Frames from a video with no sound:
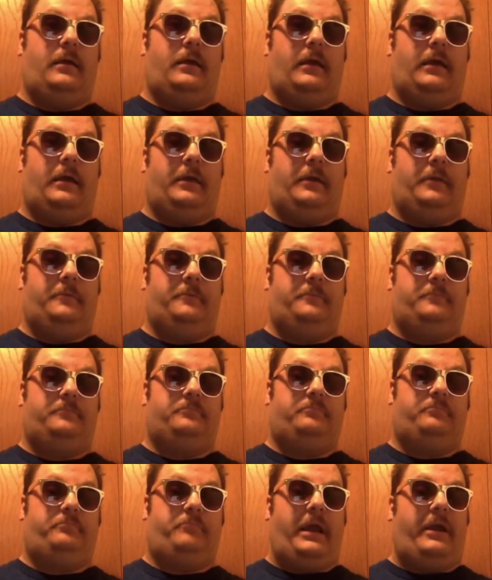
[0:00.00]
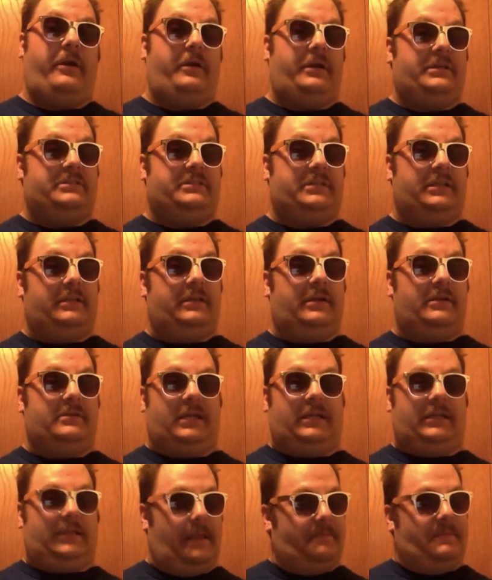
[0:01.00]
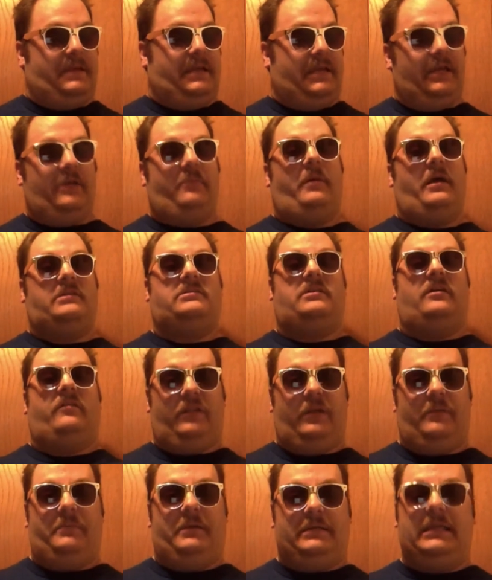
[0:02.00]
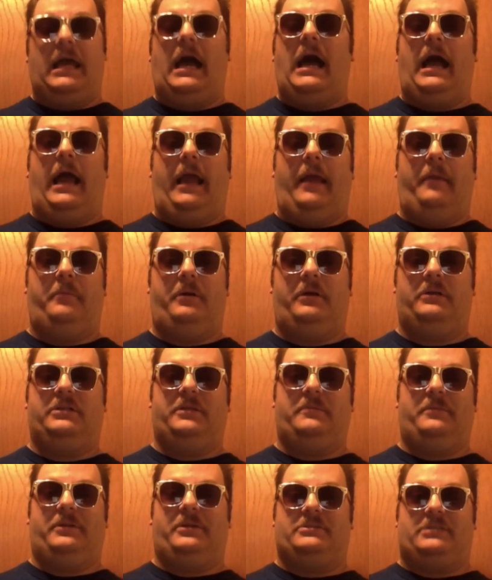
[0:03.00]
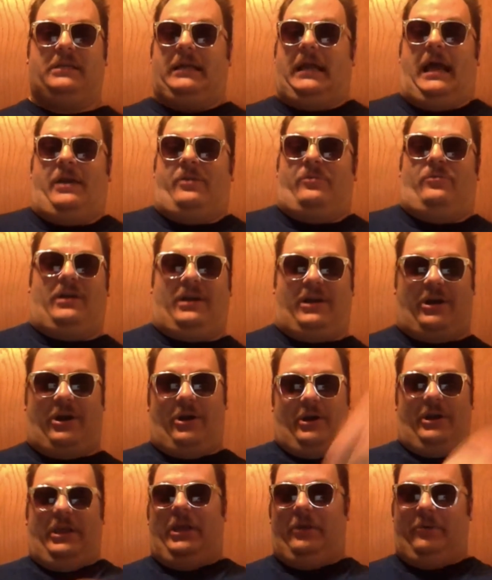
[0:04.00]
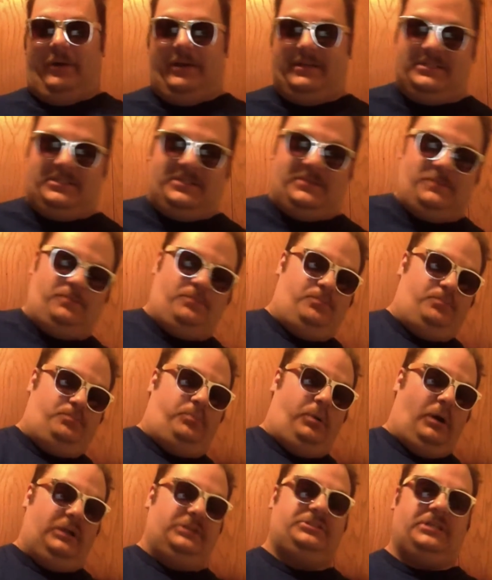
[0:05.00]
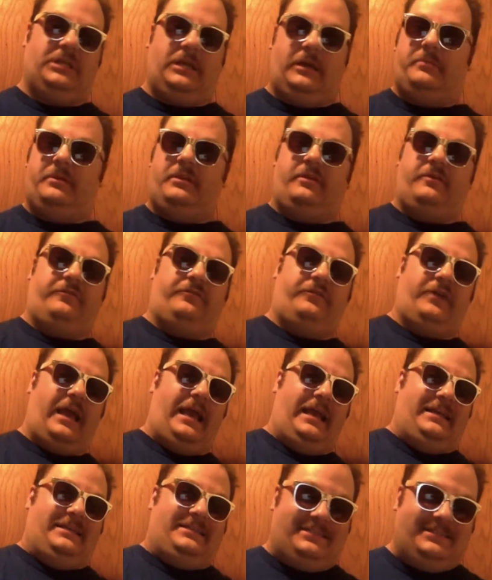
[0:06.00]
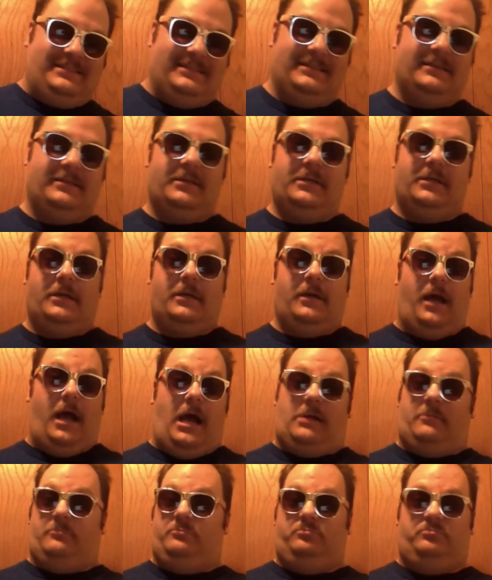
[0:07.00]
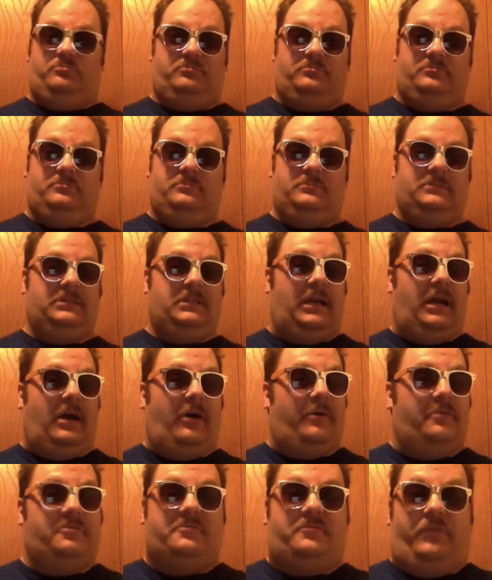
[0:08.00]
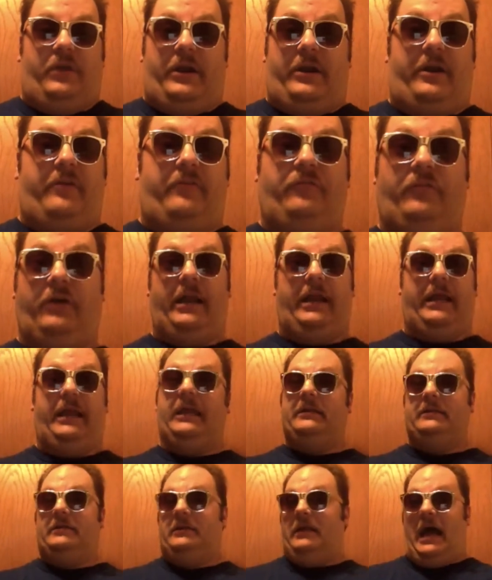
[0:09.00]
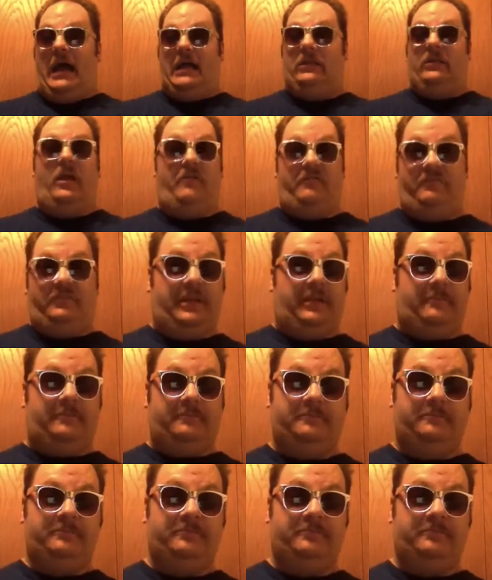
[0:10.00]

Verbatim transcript: And Barry's sitting there, he's like, let me kill myself, let me die. And Baldy Beard's like, I don't want to hurt you. And he's punching him in the face. You know, it was very funny and I loved it.